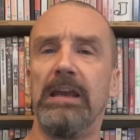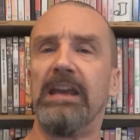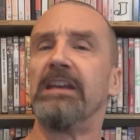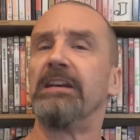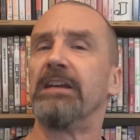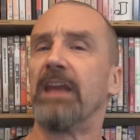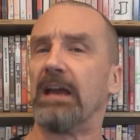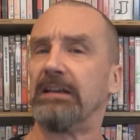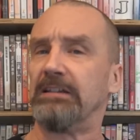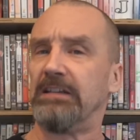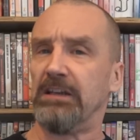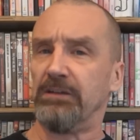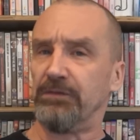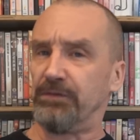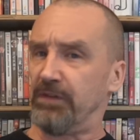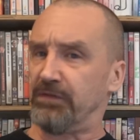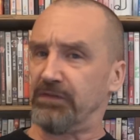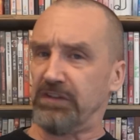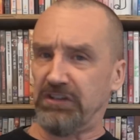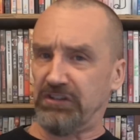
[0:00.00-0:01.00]
in
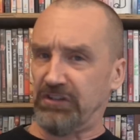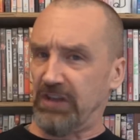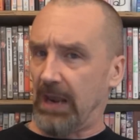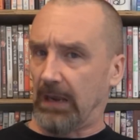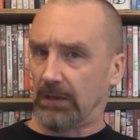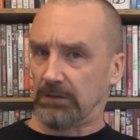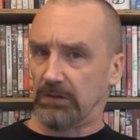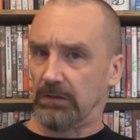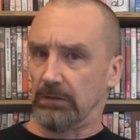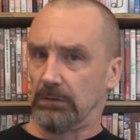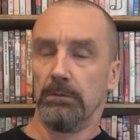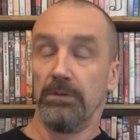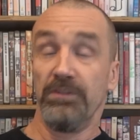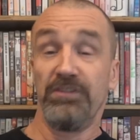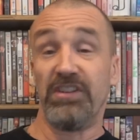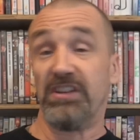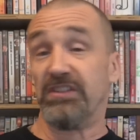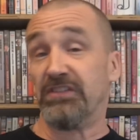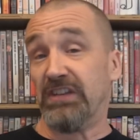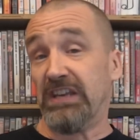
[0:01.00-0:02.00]
1956,
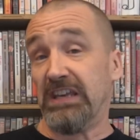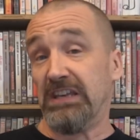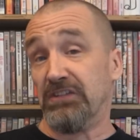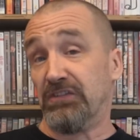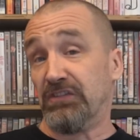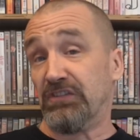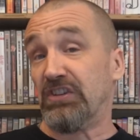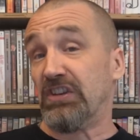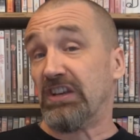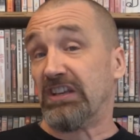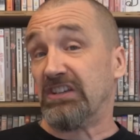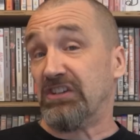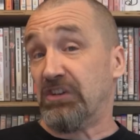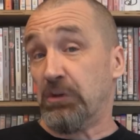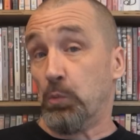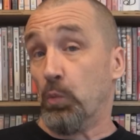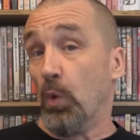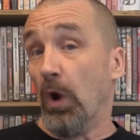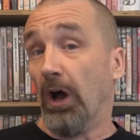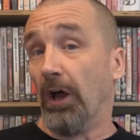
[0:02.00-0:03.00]
since he's
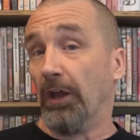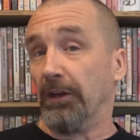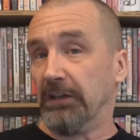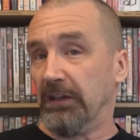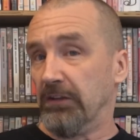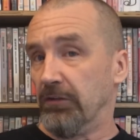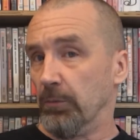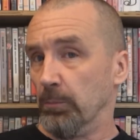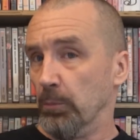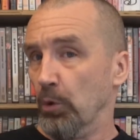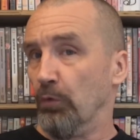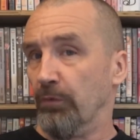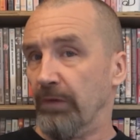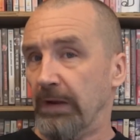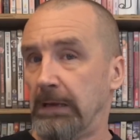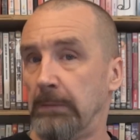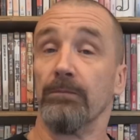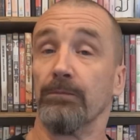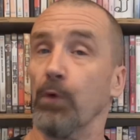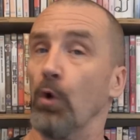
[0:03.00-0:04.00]
61 in the
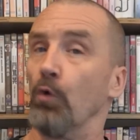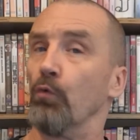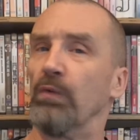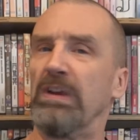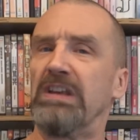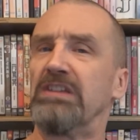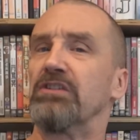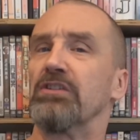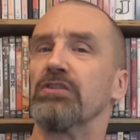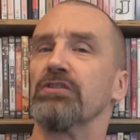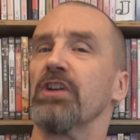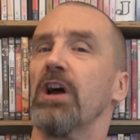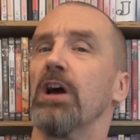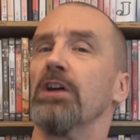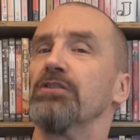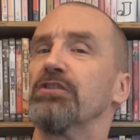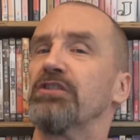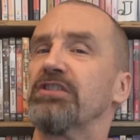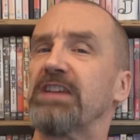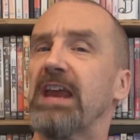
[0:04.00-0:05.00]
movie. For reasons
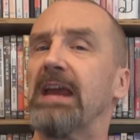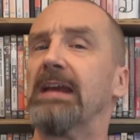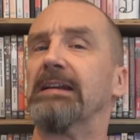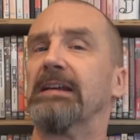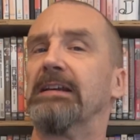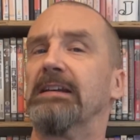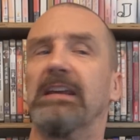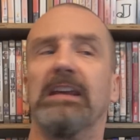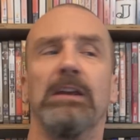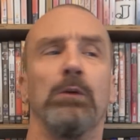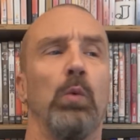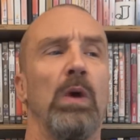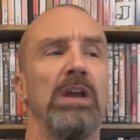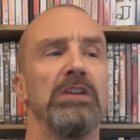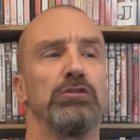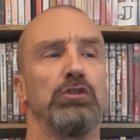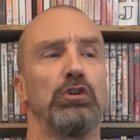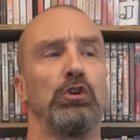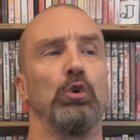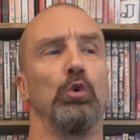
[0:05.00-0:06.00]
unstated, he
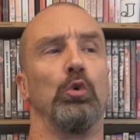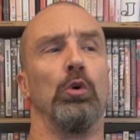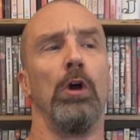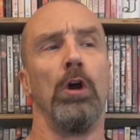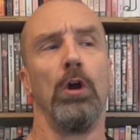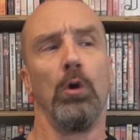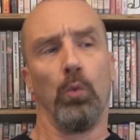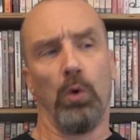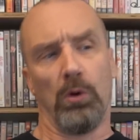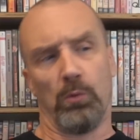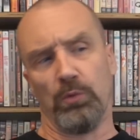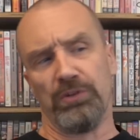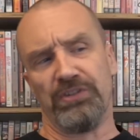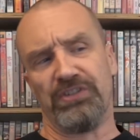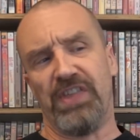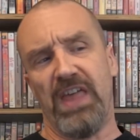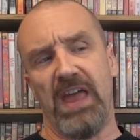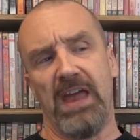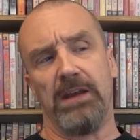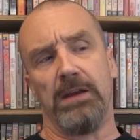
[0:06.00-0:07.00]
went to what was
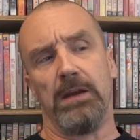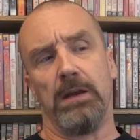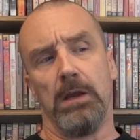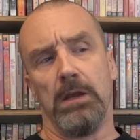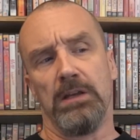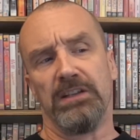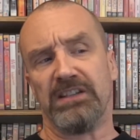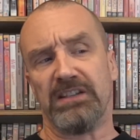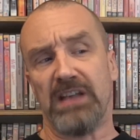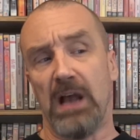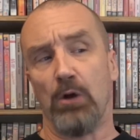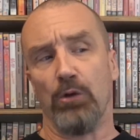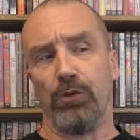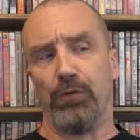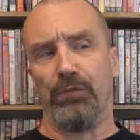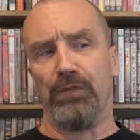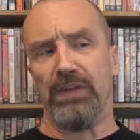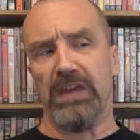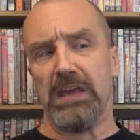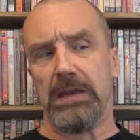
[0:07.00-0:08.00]
then South
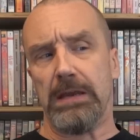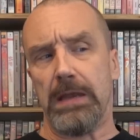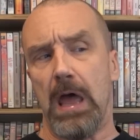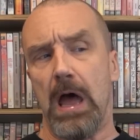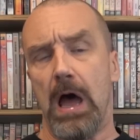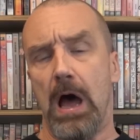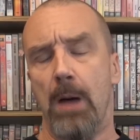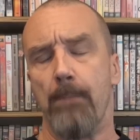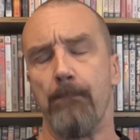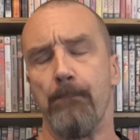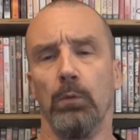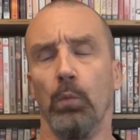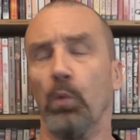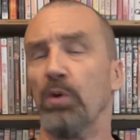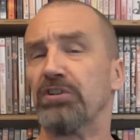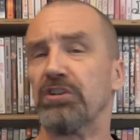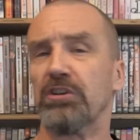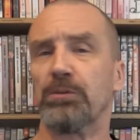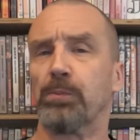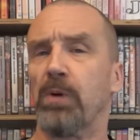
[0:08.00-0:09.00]
Vietnam,
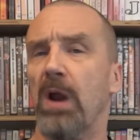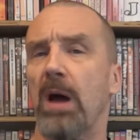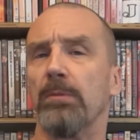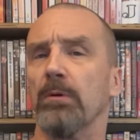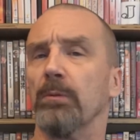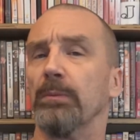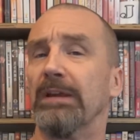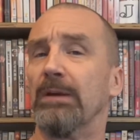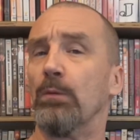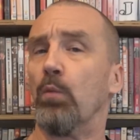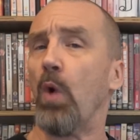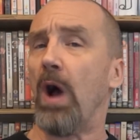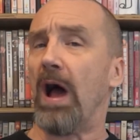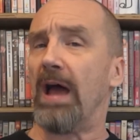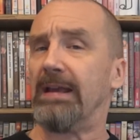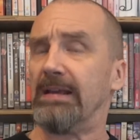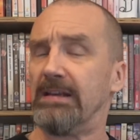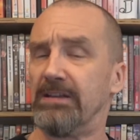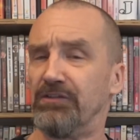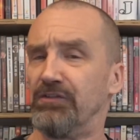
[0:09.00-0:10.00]
which is probably
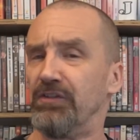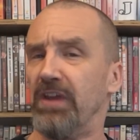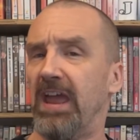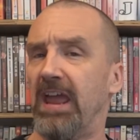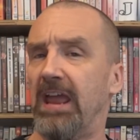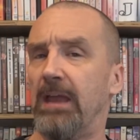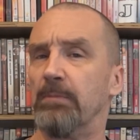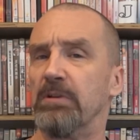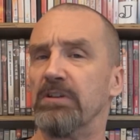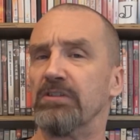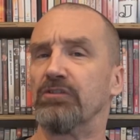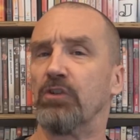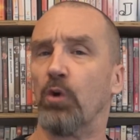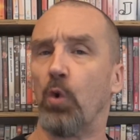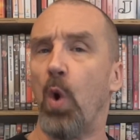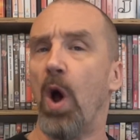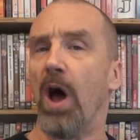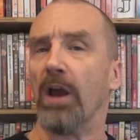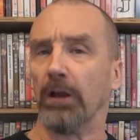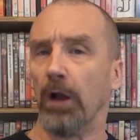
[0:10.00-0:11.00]
why his name is
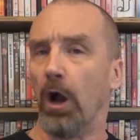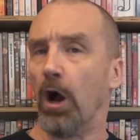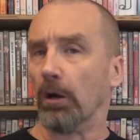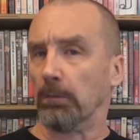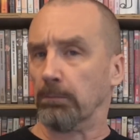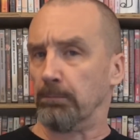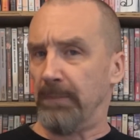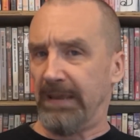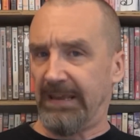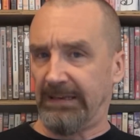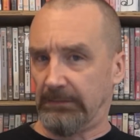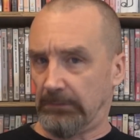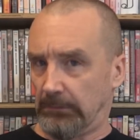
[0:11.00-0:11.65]
Quang Ngoc Minh.